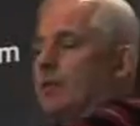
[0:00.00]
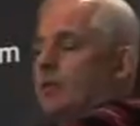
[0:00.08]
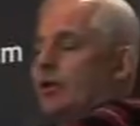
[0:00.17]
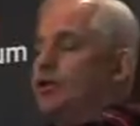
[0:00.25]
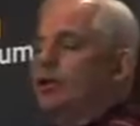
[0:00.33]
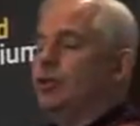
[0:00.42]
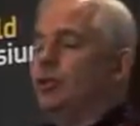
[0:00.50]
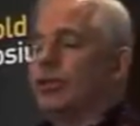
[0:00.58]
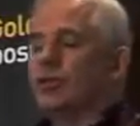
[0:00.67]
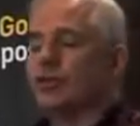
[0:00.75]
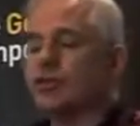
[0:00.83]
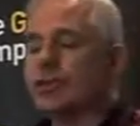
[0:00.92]
We've got a new
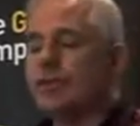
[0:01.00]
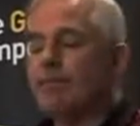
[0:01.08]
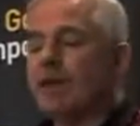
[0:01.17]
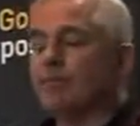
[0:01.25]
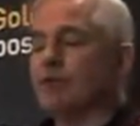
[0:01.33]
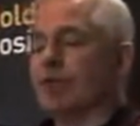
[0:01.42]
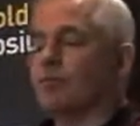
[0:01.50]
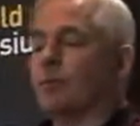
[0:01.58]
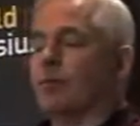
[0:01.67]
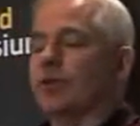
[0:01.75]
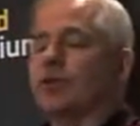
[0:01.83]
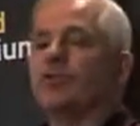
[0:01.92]
extreme monetary
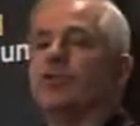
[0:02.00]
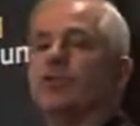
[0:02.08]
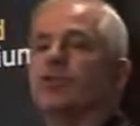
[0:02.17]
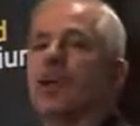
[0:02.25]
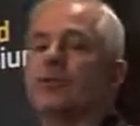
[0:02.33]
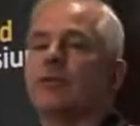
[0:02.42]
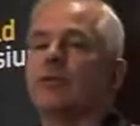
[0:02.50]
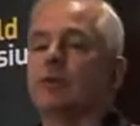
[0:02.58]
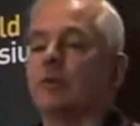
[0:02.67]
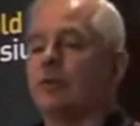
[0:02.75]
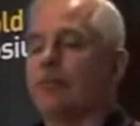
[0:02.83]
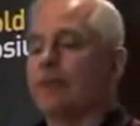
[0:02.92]
experiment, never been tried
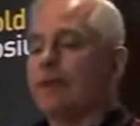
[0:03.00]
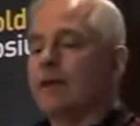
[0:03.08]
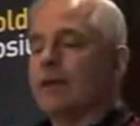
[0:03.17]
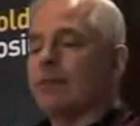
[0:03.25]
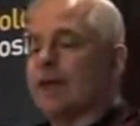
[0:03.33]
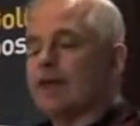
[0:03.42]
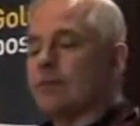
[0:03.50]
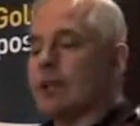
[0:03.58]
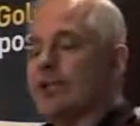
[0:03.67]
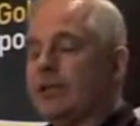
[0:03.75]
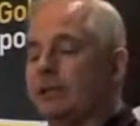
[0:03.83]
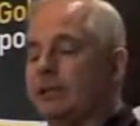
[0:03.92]
before. A base
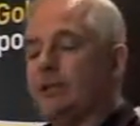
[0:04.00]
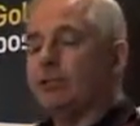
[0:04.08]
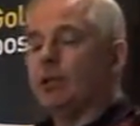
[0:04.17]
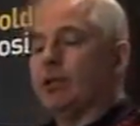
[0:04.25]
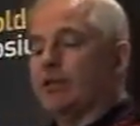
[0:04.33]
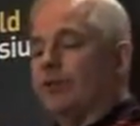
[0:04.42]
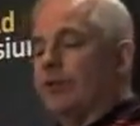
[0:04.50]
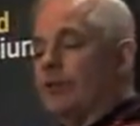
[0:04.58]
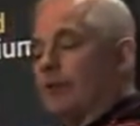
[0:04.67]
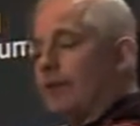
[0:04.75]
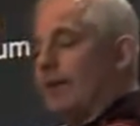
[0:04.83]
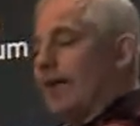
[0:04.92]
money, purely
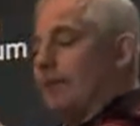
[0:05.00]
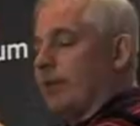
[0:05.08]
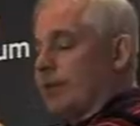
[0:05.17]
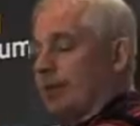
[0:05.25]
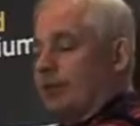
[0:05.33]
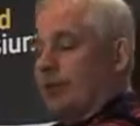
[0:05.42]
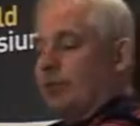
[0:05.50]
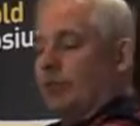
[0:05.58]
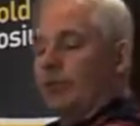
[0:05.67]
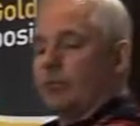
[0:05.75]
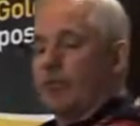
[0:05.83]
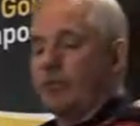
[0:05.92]
fiat, and a bank money
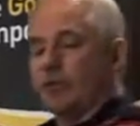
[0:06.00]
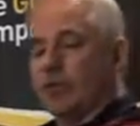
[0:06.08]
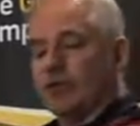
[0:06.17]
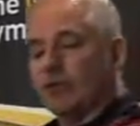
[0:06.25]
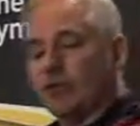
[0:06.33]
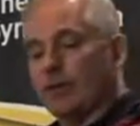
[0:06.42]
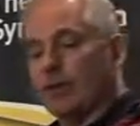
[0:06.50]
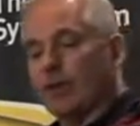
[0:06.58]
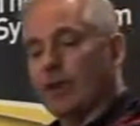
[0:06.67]
created by the private banks.